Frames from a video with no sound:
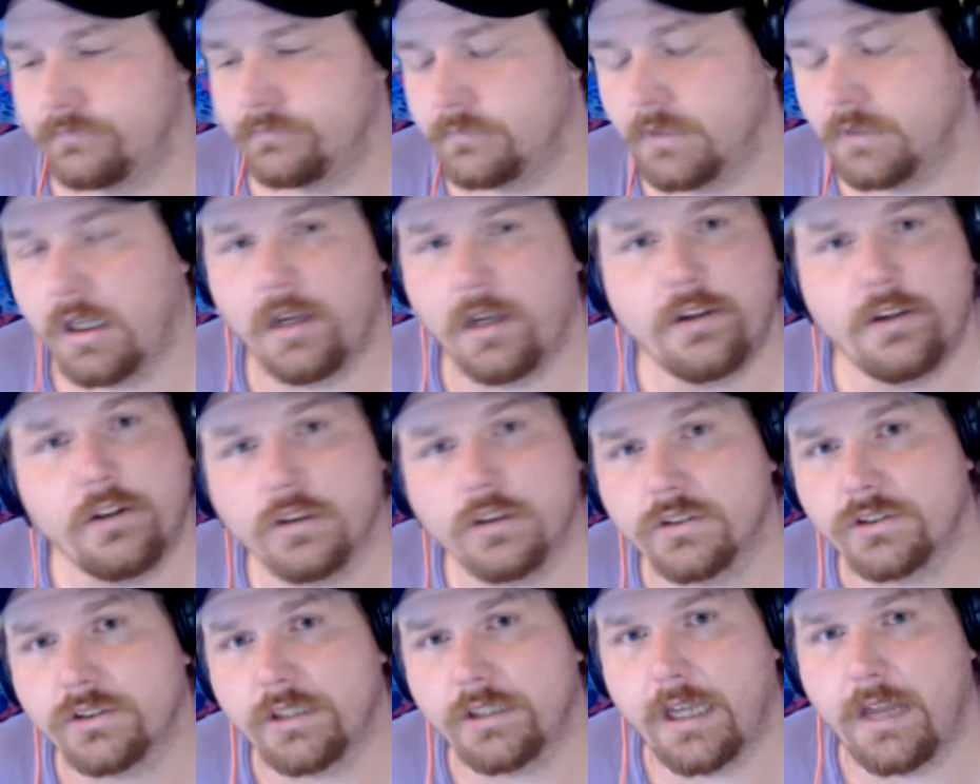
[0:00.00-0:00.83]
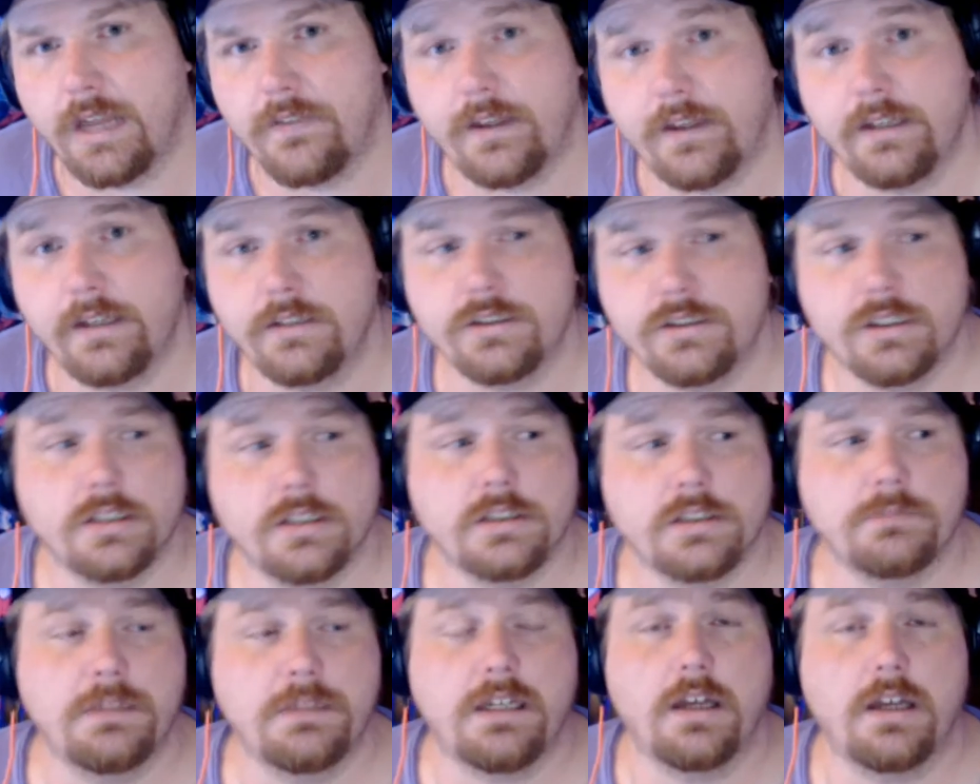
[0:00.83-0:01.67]
understand that it
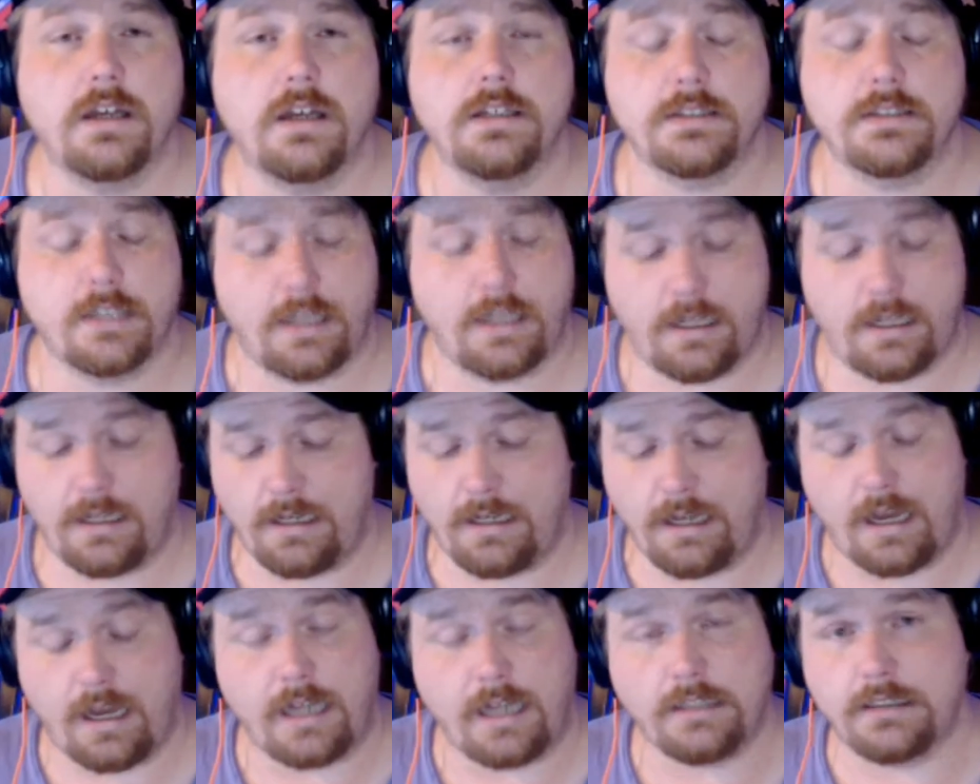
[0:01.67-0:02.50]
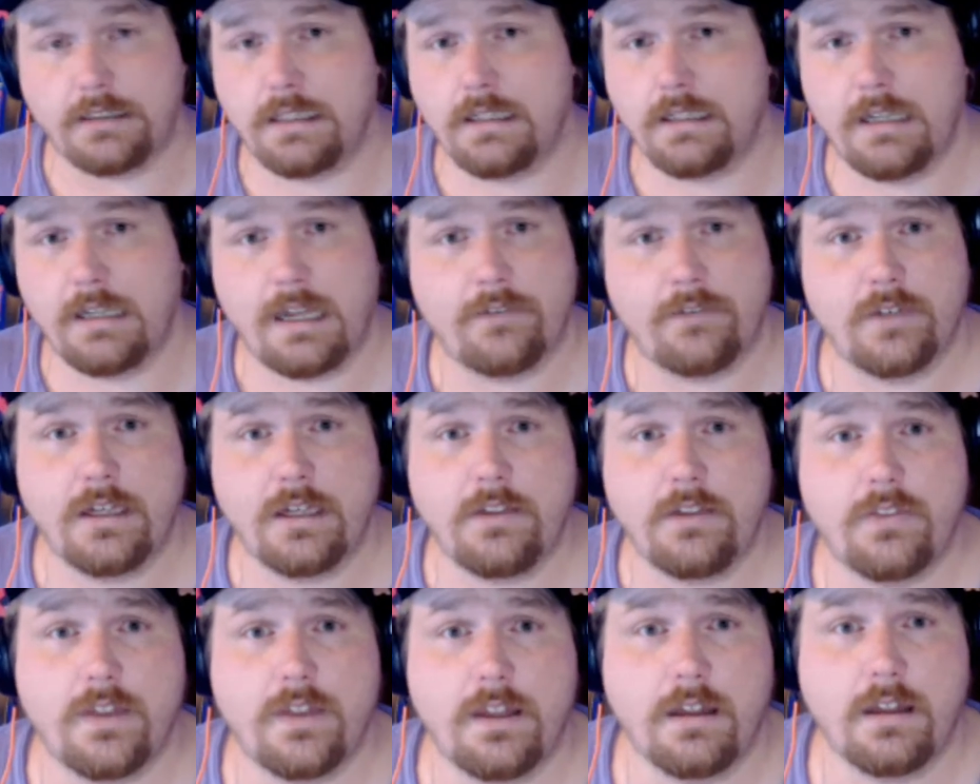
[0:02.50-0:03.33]
just because I didn't have
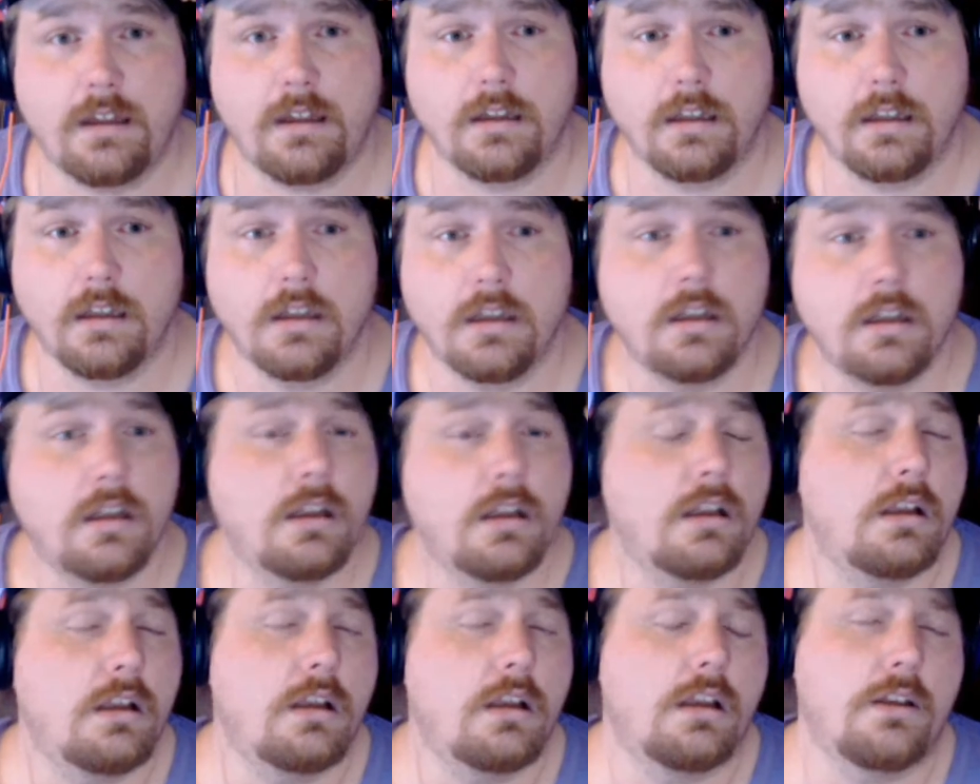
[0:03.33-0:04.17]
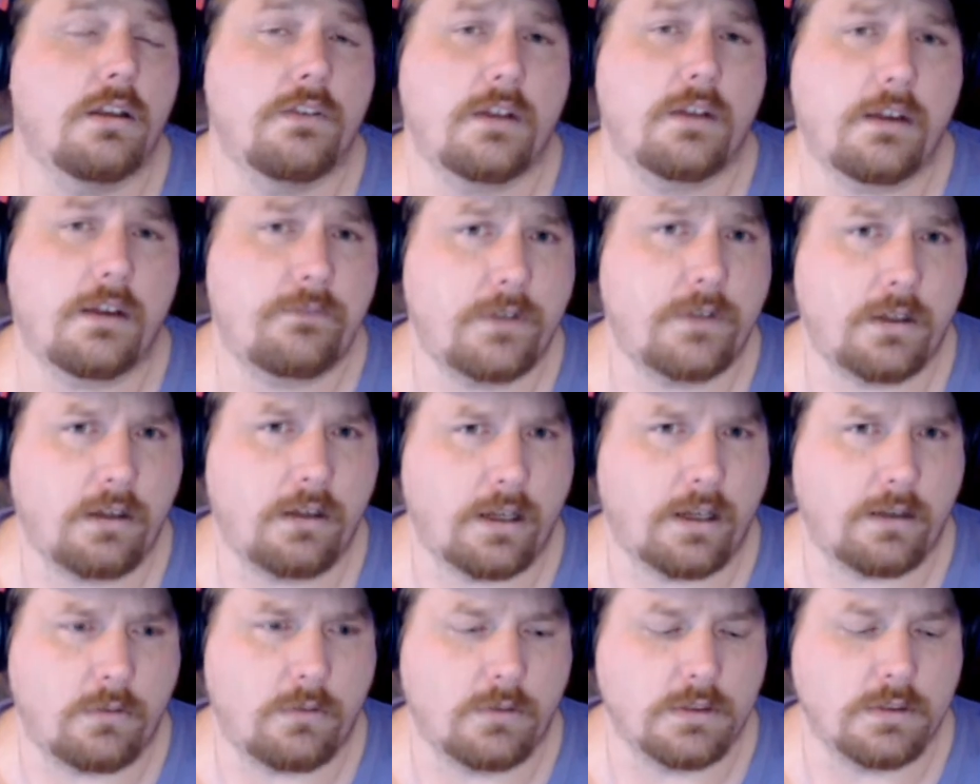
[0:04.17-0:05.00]
anything I felt
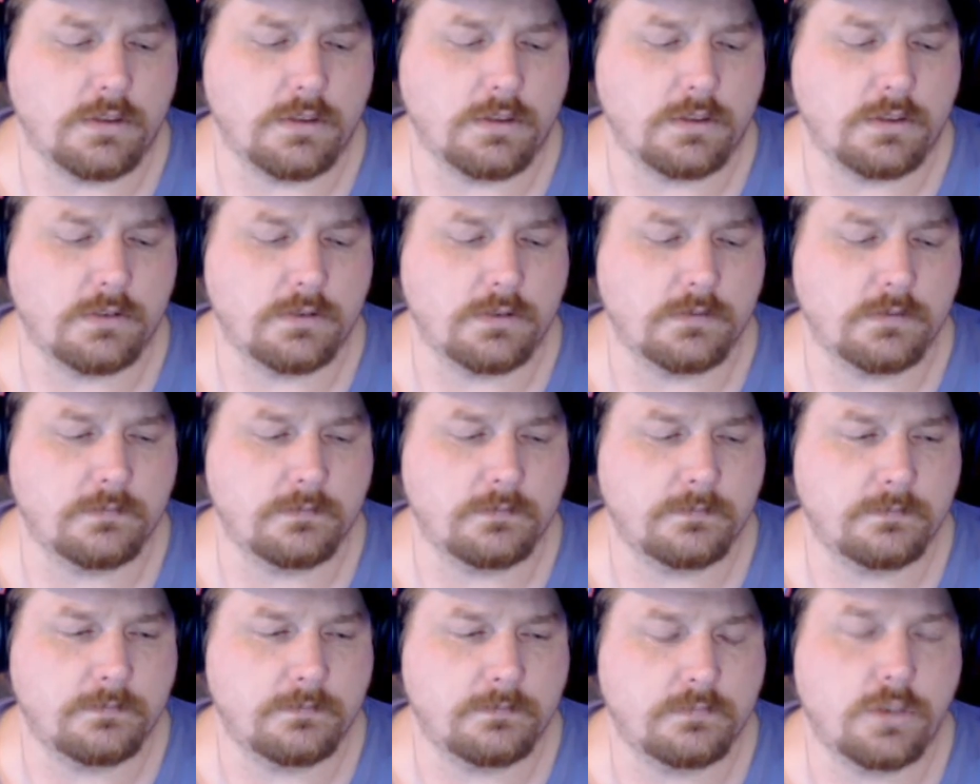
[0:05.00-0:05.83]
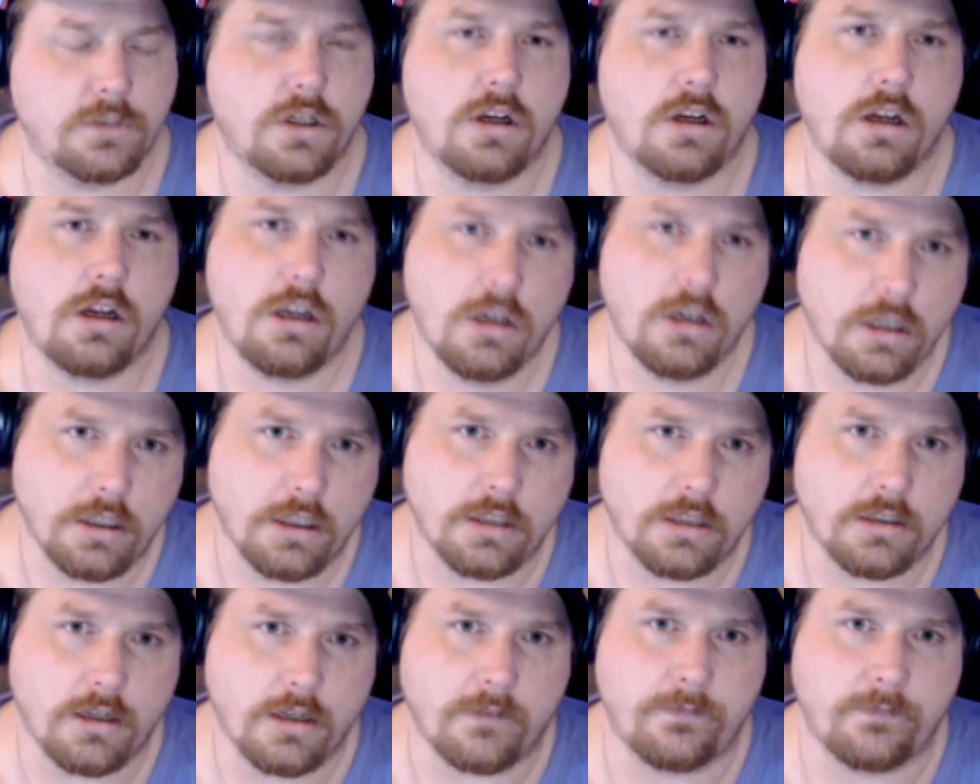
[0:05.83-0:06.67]
like was good
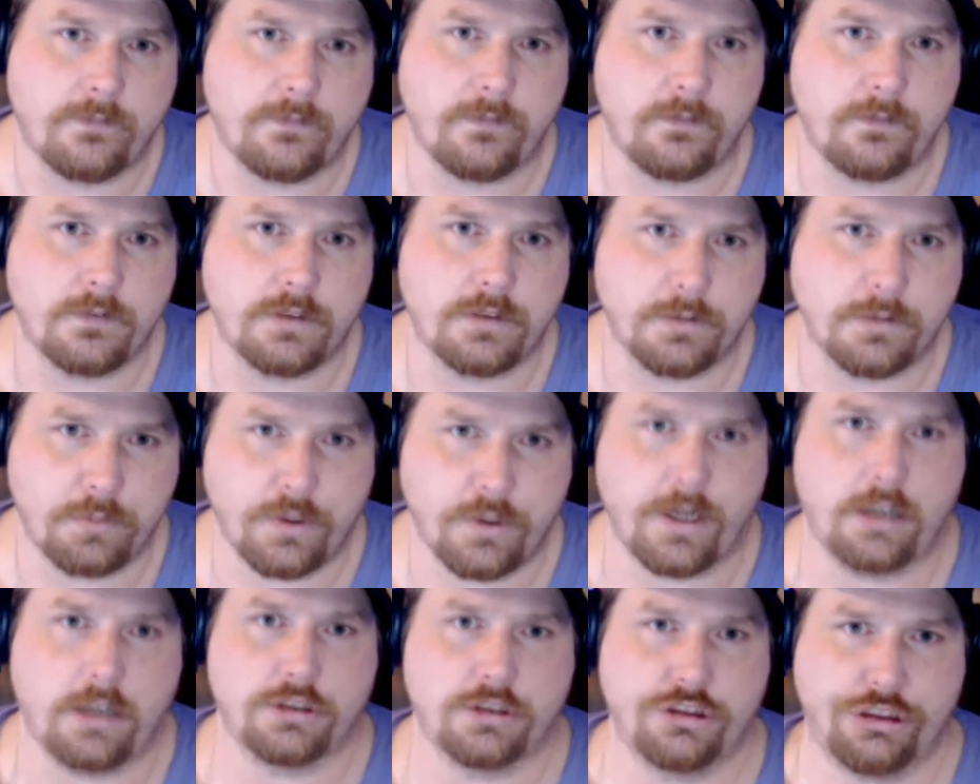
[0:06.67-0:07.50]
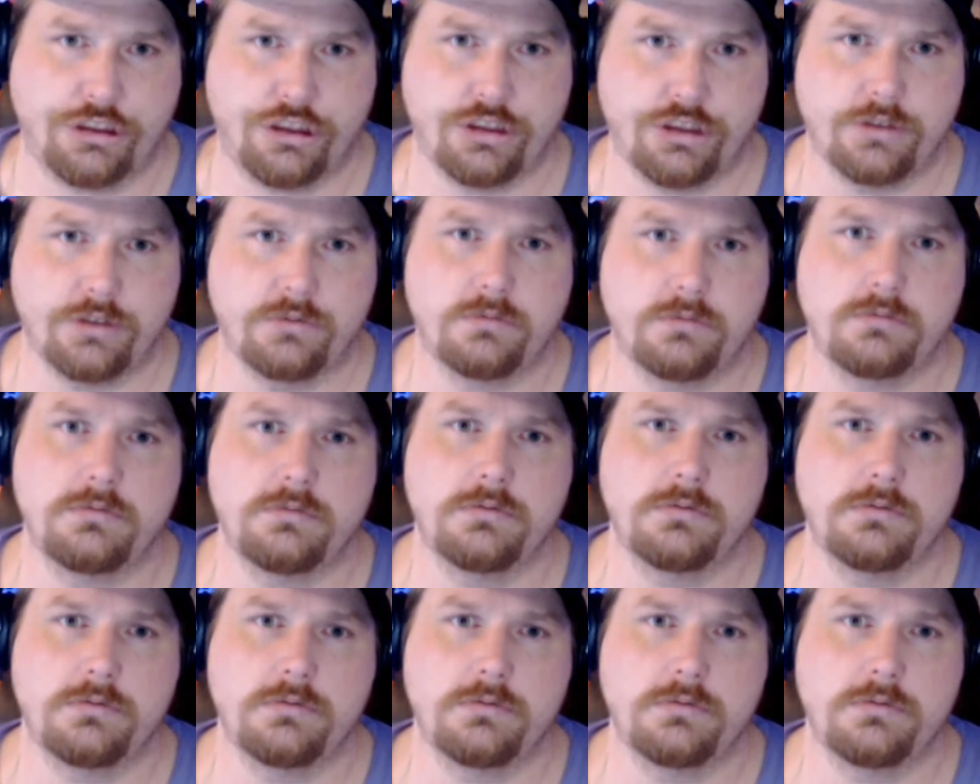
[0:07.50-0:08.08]
enough to put out to you,